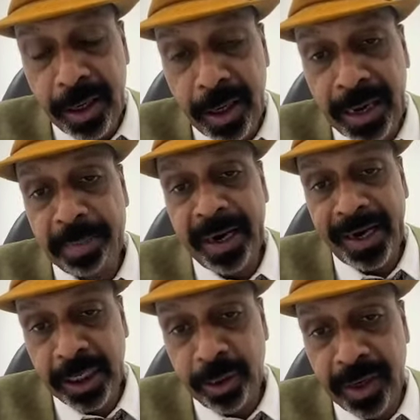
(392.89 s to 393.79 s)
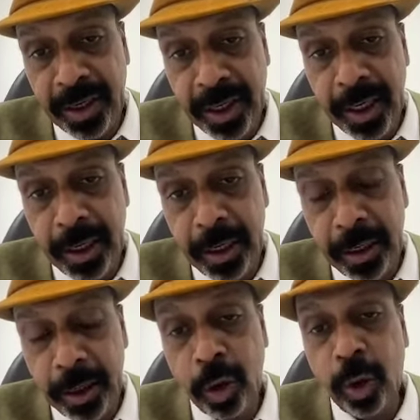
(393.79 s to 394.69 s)
hyperactivity,
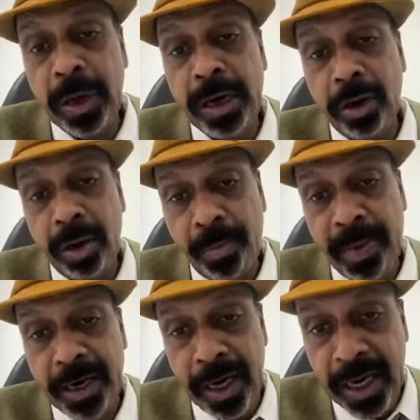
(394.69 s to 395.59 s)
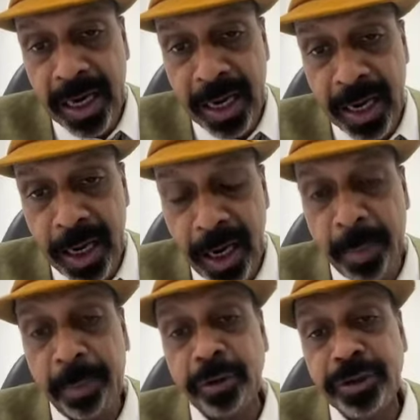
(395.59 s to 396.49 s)
global developmental delay,
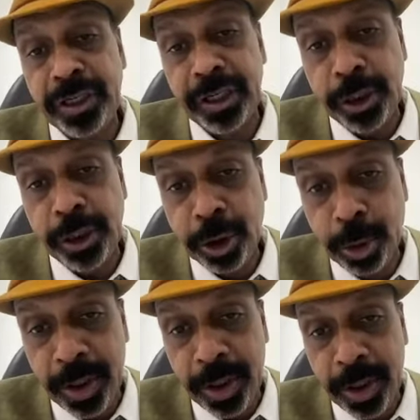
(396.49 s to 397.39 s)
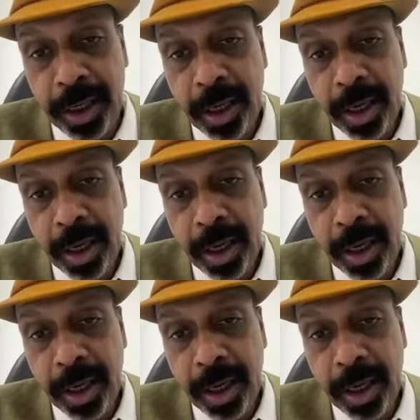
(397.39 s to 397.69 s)
hypoxic injury,